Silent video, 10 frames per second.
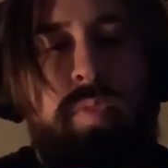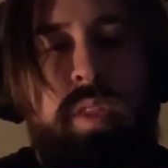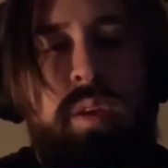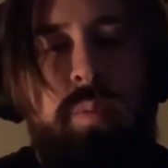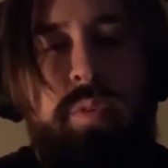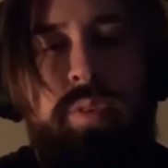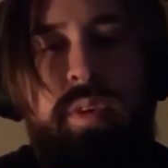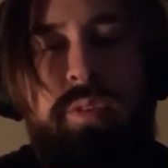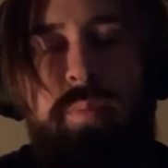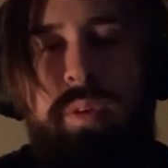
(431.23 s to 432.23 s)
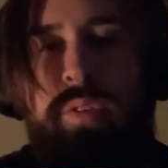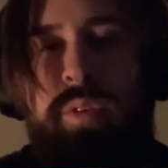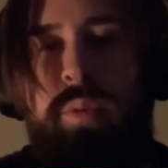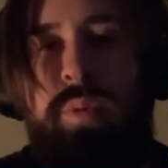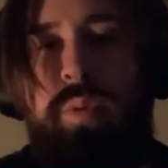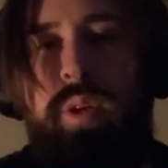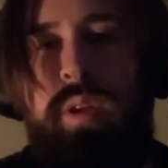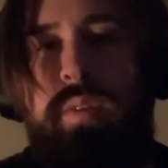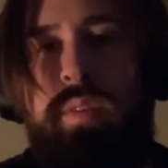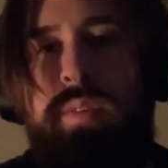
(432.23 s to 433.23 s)
Which leads me to
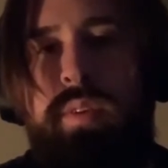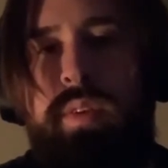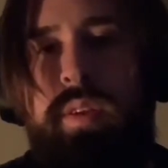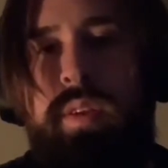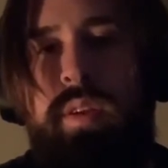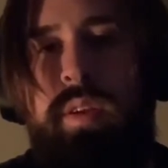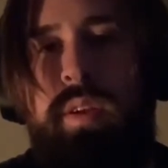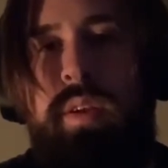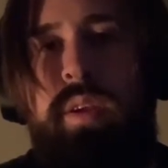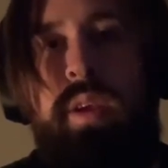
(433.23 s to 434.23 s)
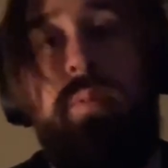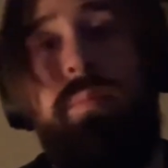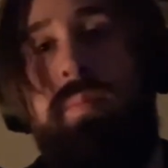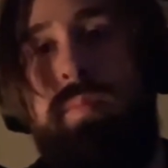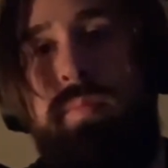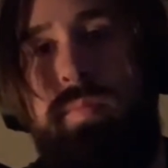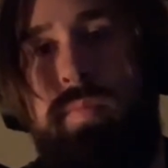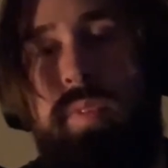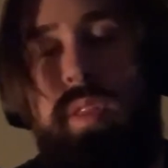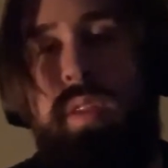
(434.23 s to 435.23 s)
him
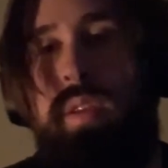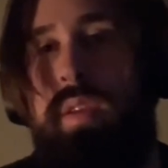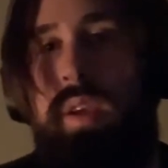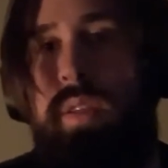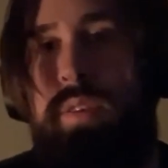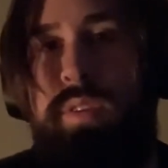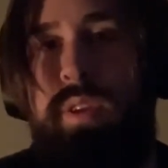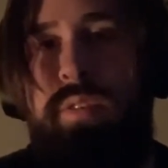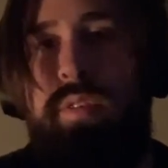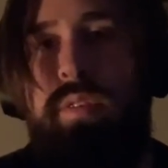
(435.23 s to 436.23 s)
and his nature.